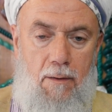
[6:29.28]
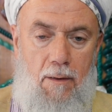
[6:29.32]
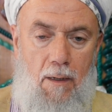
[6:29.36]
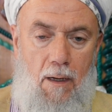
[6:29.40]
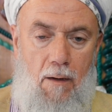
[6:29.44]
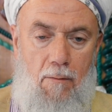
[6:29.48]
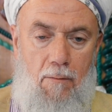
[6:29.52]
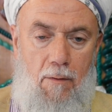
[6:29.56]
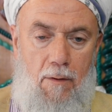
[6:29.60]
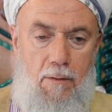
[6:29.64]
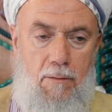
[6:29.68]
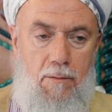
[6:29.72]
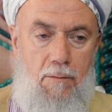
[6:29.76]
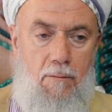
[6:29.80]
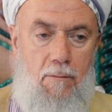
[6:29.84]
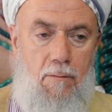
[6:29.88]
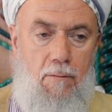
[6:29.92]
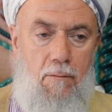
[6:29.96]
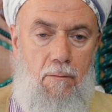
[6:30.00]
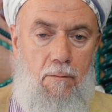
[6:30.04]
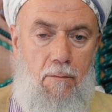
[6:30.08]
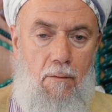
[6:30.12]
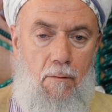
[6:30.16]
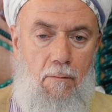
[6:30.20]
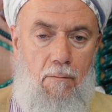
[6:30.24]
our
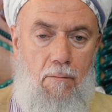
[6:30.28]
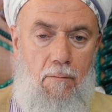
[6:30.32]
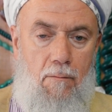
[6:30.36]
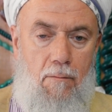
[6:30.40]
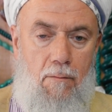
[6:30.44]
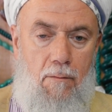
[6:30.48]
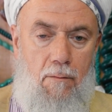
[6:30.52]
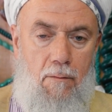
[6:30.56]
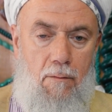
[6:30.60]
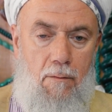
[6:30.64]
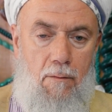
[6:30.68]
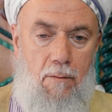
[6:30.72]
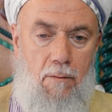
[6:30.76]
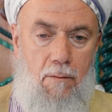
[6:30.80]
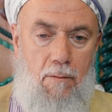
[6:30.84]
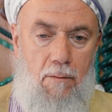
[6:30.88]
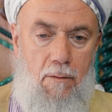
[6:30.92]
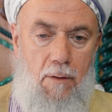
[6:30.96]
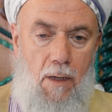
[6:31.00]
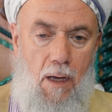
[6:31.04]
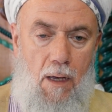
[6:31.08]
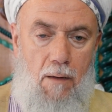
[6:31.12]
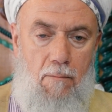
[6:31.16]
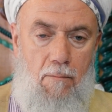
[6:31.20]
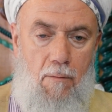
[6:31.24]
soul long
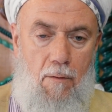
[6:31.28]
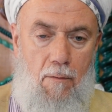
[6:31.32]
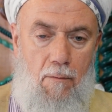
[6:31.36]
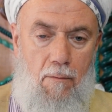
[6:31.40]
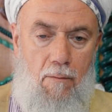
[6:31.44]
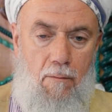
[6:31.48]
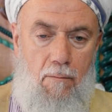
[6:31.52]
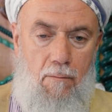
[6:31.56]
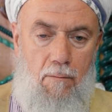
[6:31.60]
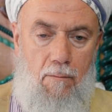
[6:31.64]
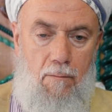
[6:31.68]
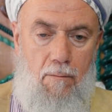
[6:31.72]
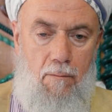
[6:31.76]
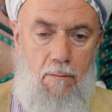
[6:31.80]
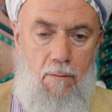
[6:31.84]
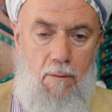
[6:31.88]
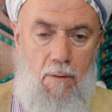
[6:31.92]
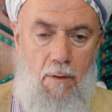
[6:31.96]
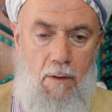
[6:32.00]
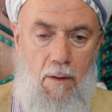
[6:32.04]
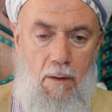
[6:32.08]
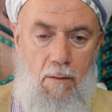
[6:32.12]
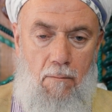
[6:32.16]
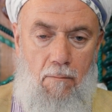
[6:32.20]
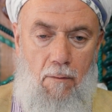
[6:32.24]
time ago.
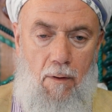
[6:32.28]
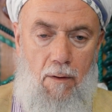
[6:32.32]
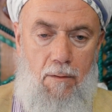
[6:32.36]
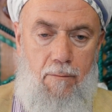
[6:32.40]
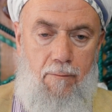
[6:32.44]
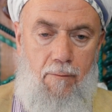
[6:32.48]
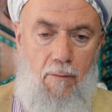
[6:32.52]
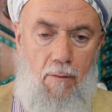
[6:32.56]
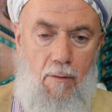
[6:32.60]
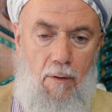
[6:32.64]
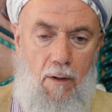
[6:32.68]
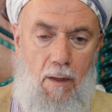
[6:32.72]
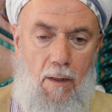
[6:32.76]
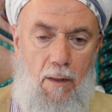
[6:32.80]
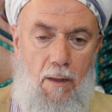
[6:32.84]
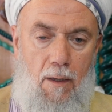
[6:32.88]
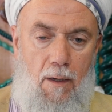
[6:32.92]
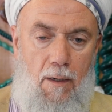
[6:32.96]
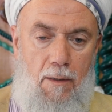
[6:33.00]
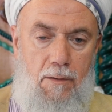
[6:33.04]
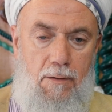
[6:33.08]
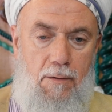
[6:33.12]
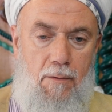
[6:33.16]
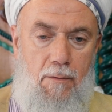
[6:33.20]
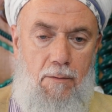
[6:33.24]
But for
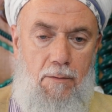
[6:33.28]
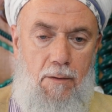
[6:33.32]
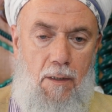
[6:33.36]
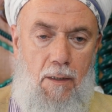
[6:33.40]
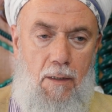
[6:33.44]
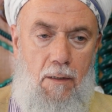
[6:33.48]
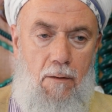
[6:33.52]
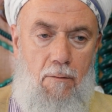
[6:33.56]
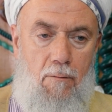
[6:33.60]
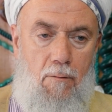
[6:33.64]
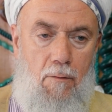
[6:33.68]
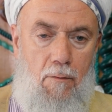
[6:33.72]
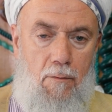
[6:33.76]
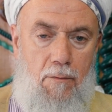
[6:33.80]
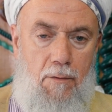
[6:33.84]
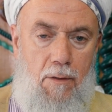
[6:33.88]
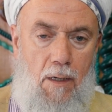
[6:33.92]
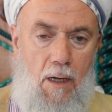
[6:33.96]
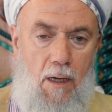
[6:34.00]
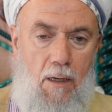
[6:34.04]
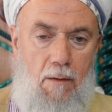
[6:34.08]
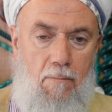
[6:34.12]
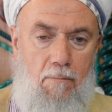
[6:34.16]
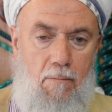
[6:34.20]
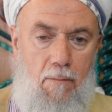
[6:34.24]
Allah Azza wa Jalla, no
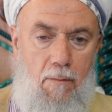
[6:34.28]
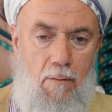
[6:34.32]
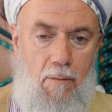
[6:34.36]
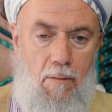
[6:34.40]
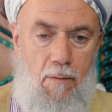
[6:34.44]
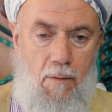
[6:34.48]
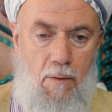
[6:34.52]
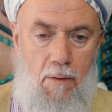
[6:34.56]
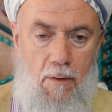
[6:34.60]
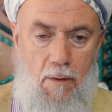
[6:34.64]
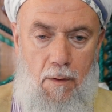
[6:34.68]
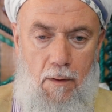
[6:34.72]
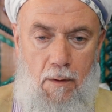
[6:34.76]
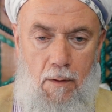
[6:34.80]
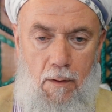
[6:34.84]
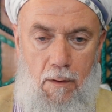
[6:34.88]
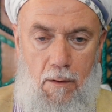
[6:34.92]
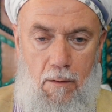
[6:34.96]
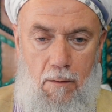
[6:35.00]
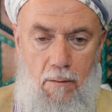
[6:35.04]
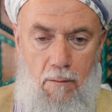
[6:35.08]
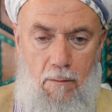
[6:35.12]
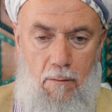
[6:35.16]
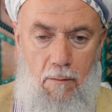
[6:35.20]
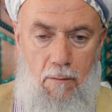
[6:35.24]
time,
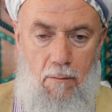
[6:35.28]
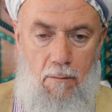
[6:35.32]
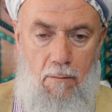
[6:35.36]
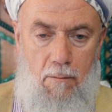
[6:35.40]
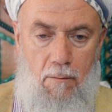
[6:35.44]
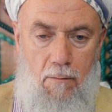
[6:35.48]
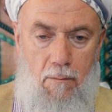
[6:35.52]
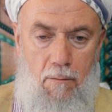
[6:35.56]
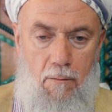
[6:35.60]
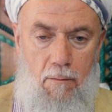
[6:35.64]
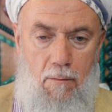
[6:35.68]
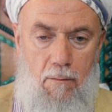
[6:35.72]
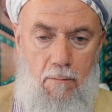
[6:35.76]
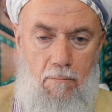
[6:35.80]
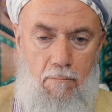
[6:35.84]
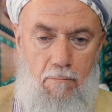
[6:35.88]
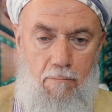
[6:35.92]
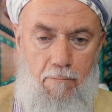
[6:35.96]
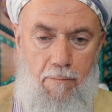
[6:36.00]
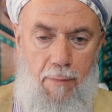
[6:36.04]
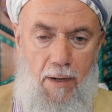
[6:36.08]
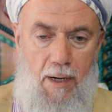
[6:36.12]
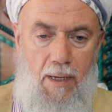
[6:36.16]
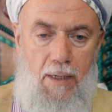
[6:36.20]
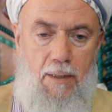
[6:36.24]
no
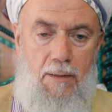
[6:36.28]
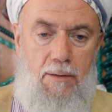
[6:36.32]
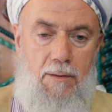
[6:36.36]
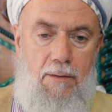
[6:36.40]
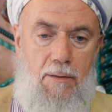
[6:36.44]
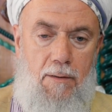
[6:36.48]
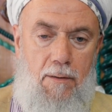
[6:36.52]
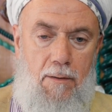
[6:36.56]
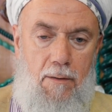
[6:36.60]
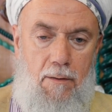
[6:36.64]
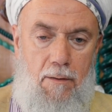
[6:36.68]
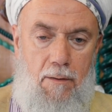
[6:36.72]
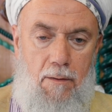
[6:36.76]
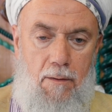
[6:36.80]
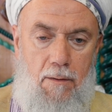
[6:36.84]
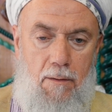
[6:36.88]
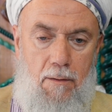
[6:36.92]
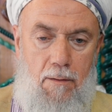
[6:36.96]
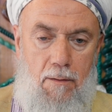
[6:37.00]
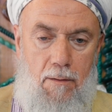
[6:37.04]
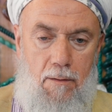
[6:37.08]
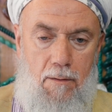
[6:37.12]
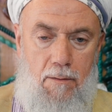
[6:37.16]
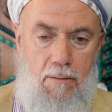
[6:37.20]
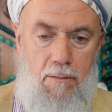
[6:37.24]
place.
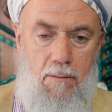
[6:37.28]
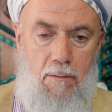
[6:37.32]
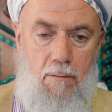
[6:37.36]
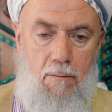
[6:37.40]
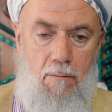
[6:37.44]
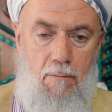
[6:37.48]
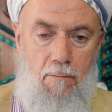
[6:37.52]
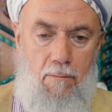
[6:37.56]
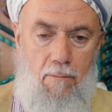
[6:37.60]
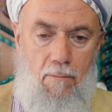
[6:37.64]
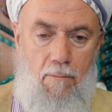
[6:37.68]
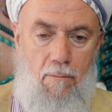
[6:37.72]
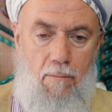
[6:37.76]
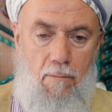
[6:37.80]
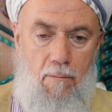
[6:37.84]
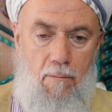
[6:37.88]
So